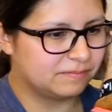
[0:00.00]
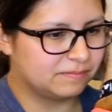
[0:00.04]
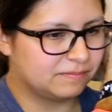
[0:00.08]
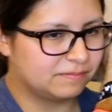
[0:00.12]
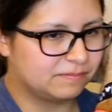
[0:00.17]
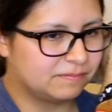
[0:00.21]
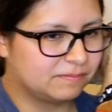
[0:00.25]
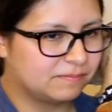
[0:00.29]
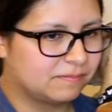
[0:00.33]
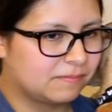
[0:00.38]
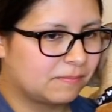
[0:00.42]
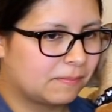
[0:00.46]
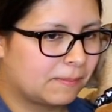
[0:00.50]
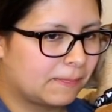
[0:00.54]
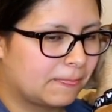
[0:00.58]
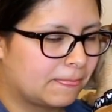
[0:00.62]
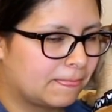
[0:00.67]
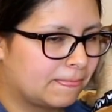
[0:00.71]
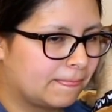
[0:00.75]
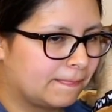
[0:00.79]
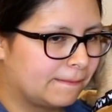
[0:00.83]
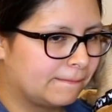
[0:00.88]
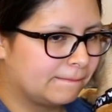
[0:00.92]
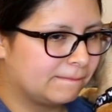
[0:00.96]

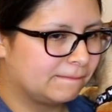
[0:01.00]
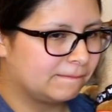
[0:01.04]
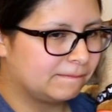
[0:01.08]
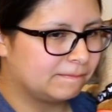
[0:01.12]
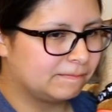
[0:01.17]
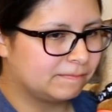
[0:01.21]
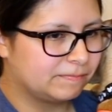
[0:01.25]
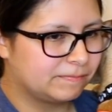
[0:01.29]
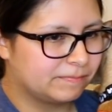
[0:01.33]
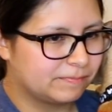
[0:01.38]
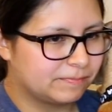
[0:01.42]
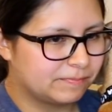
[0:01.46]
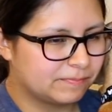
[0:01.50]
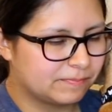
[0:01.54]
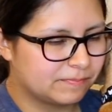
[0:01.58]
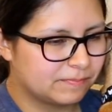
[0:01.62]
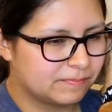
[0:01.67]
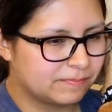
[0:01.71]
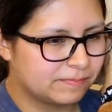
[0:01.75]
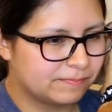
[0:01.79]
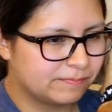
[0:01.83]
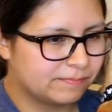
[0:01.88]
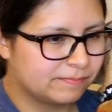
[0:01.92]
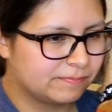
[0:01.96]

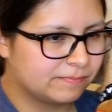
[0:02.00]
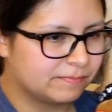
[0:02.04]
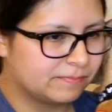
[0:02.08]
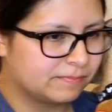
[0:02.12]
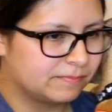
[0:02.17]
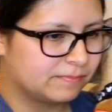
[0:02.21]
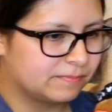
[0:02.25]
(silent)